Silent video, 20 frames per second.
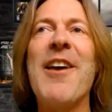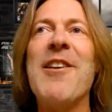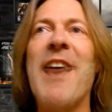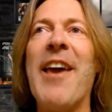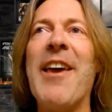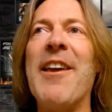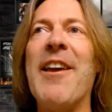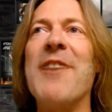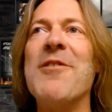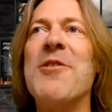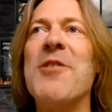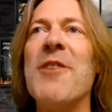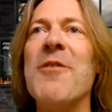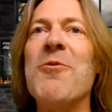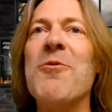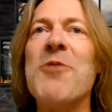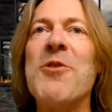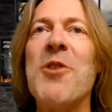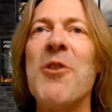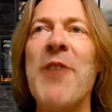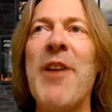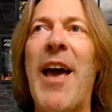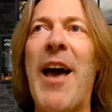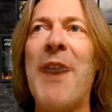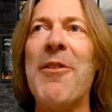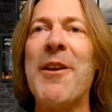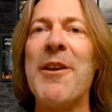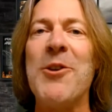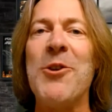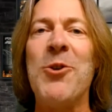Hey, so
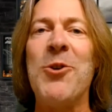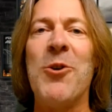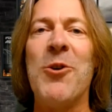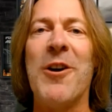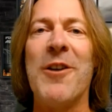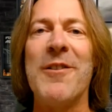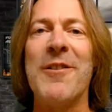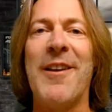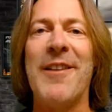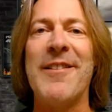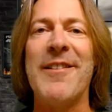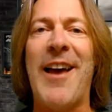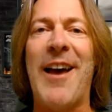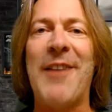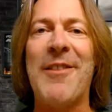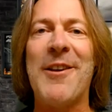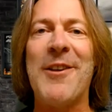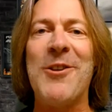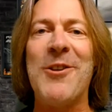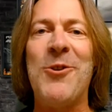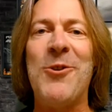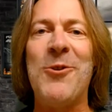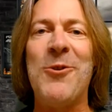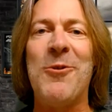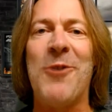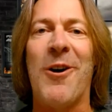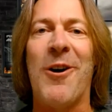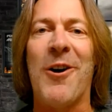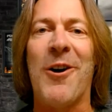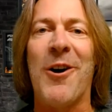now that you are
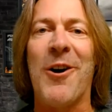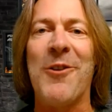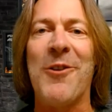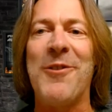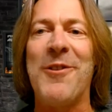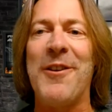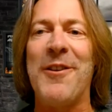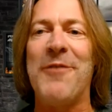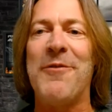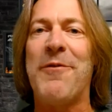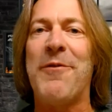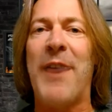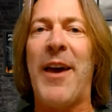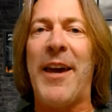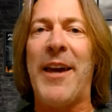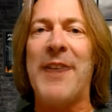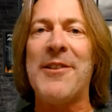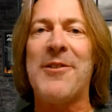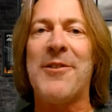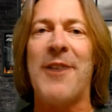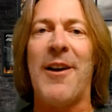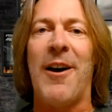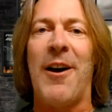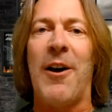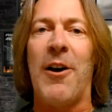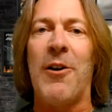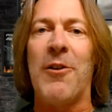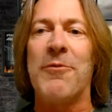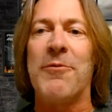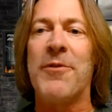the face
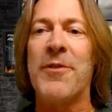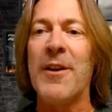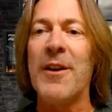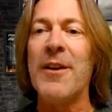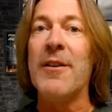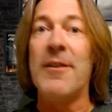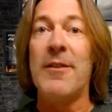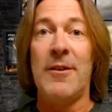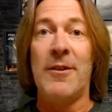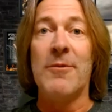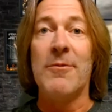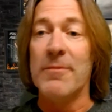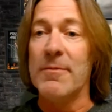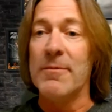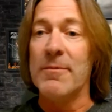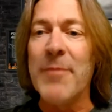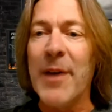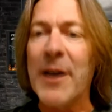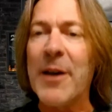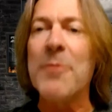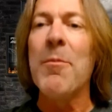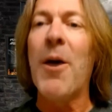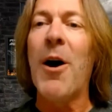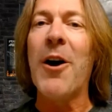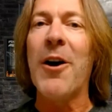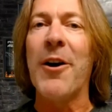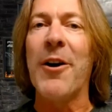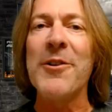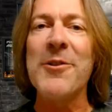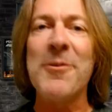of Mick
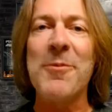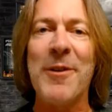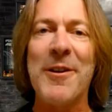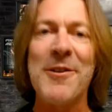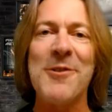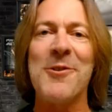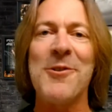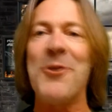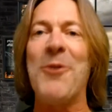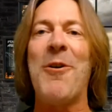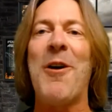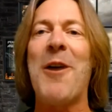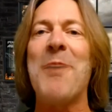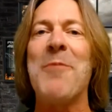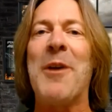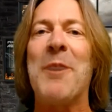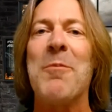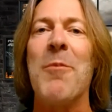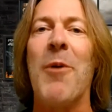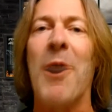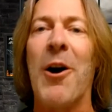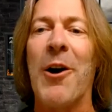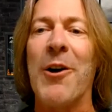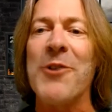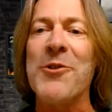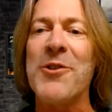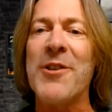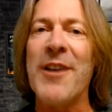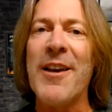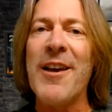Mars, because you are Mick
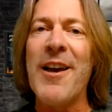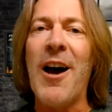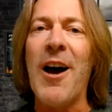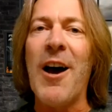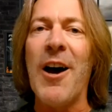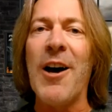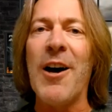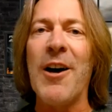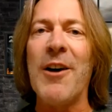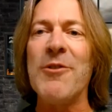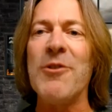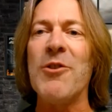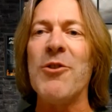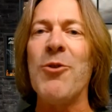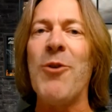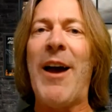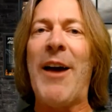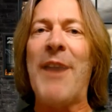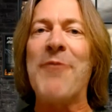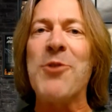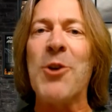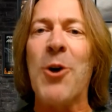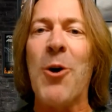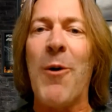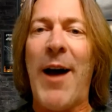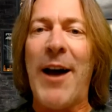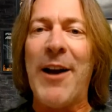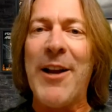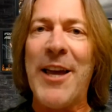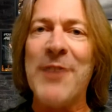Mars, you have to
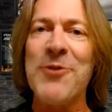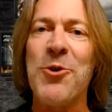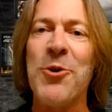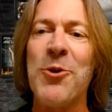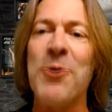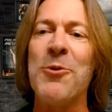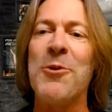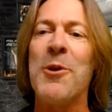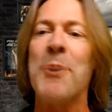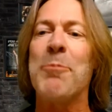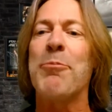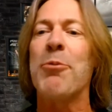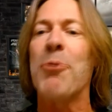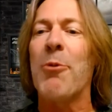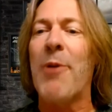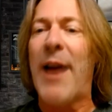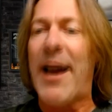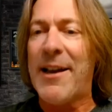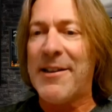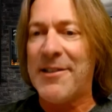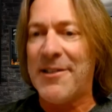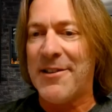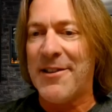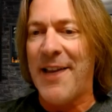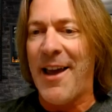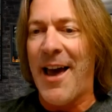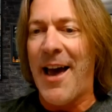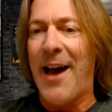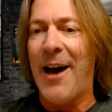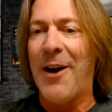go out and do the press
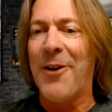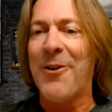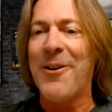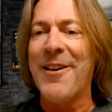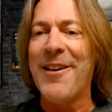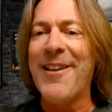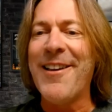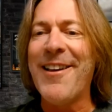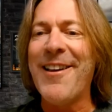now.